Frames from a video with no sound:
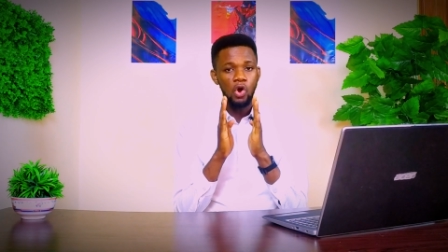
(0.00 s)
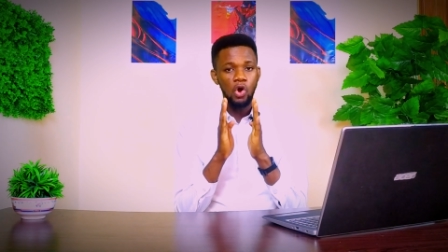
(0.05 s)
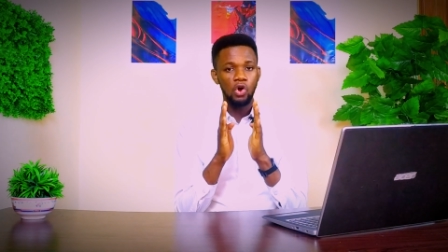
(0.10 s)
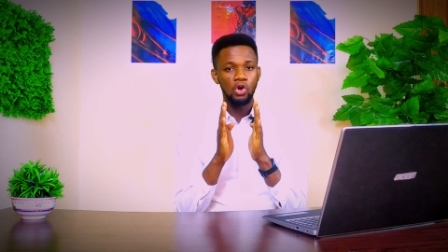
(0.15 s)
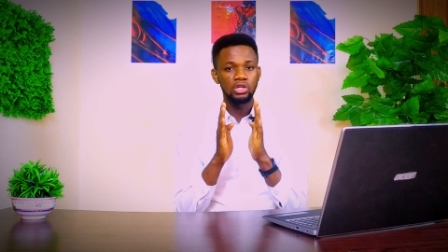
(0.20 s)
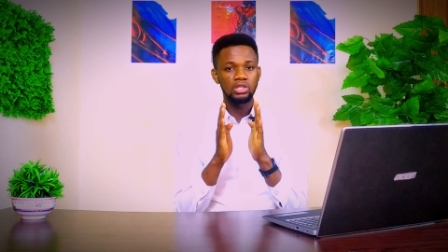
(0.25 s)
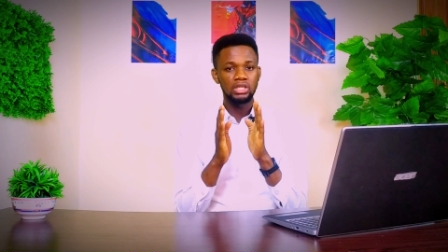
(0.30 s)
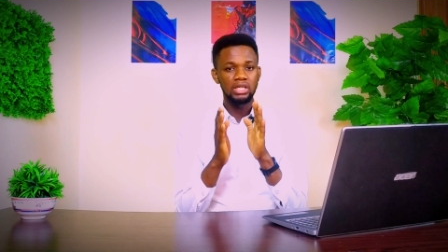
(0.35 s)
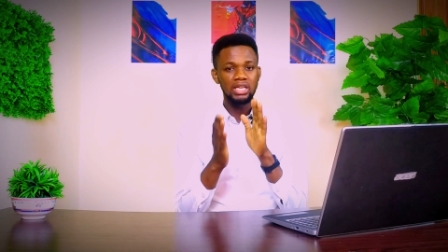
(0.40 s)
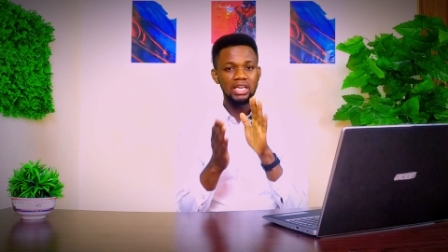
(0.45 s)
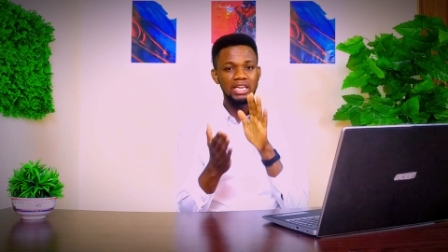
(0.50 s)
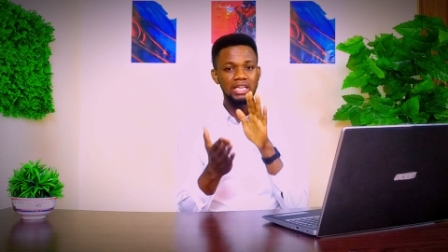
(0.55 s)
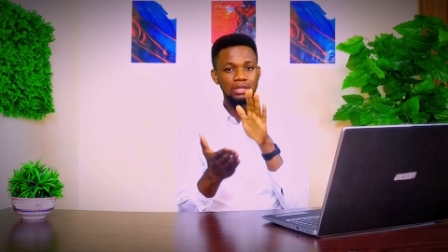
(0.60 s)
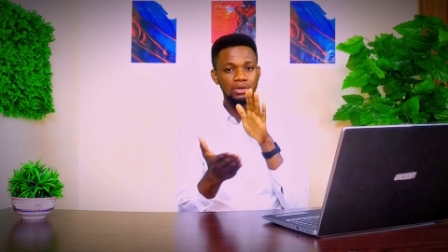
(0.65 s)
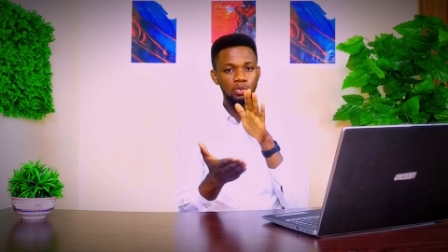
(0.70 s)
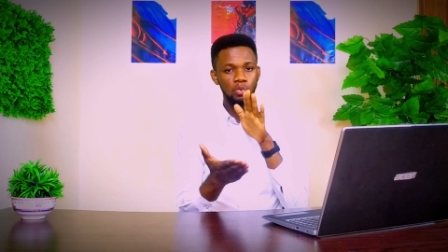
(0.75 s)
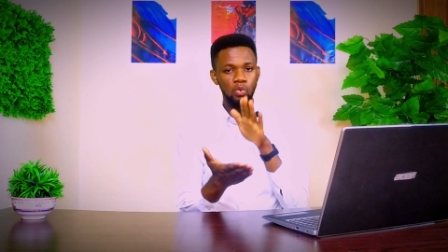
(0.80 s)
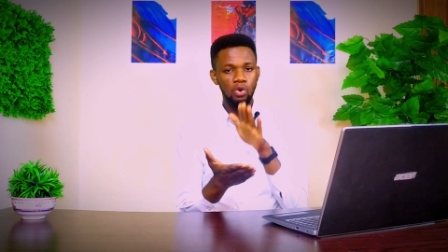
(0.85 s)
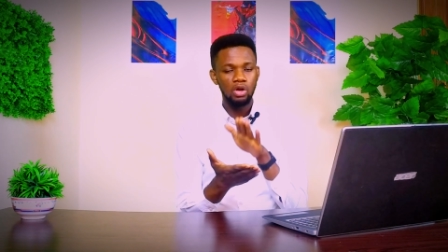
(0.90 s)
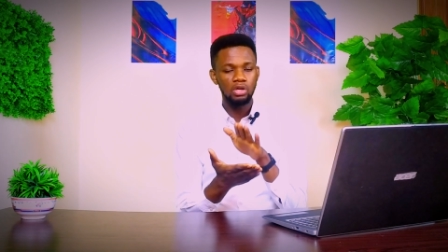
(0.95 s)
on
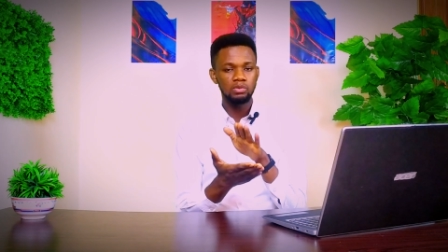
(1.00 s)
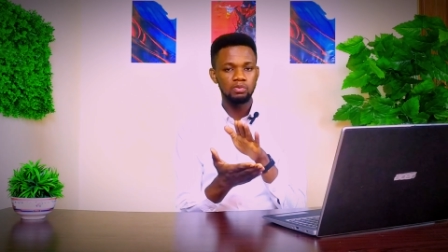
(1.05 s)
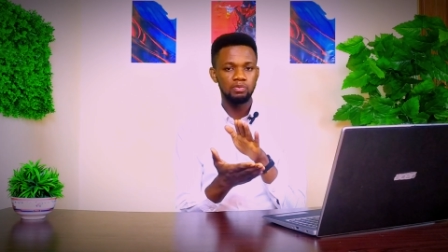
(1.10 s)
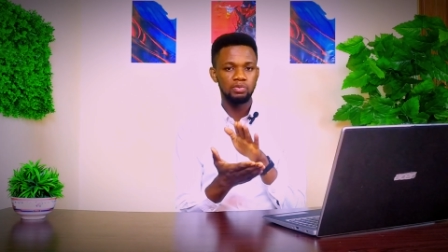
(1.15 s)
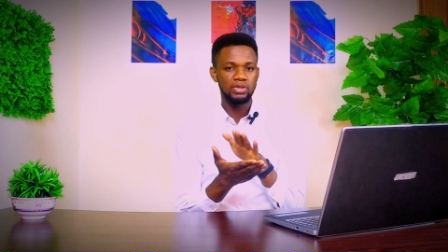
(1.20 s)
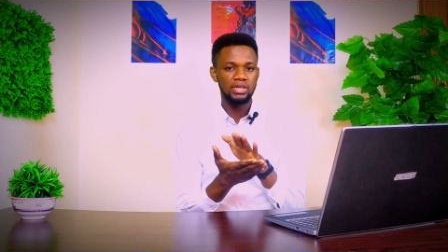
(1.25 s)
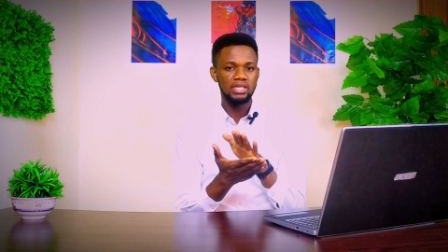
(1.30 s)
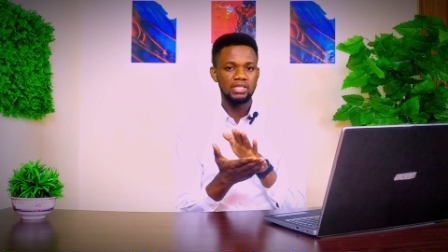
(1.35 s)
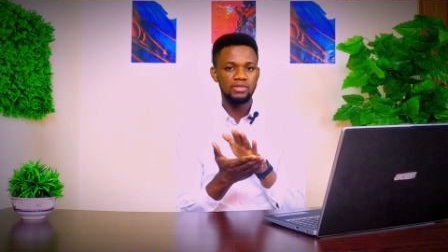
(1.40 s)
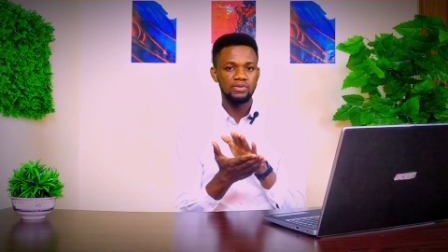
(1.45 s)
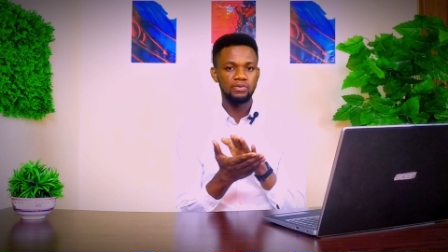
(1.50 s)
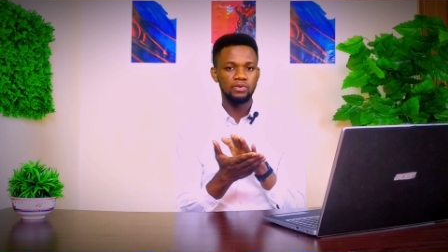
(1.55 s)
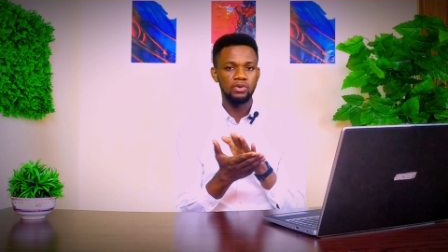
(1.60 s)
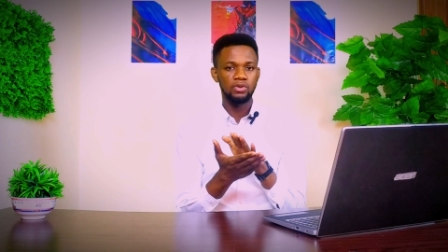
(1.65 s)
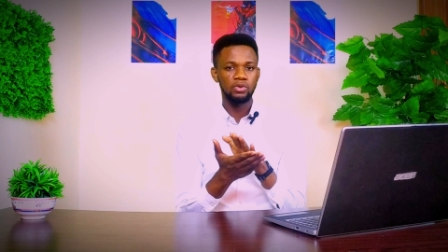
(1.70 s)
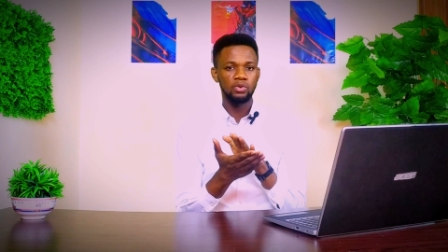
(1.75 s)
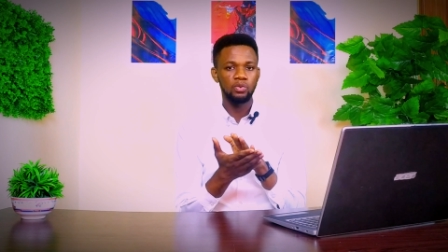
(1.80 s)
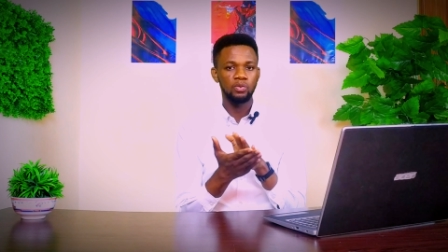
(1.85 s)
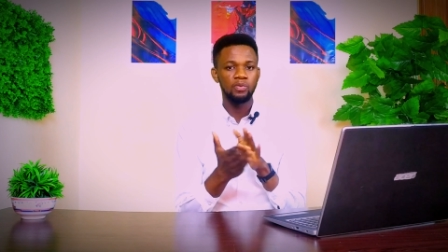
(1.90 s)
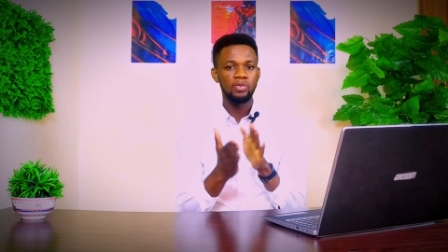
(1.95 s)
in one place
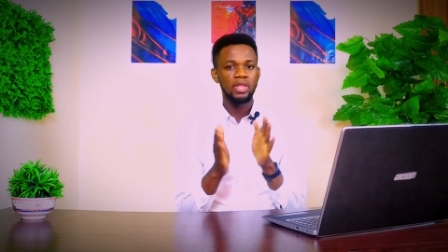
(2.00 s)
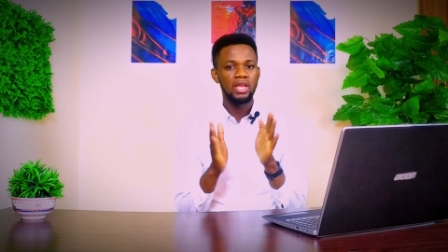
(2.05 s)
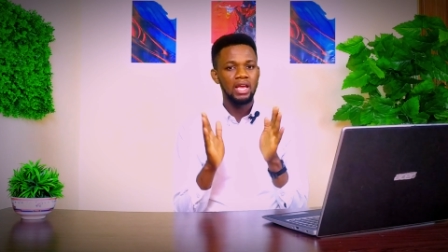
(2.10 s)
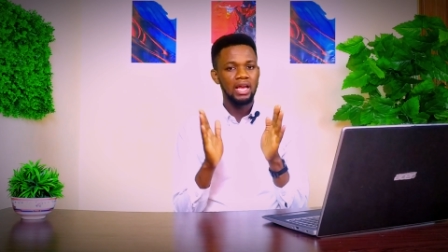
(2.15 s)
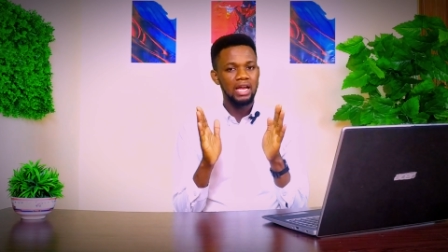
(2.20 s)
for you.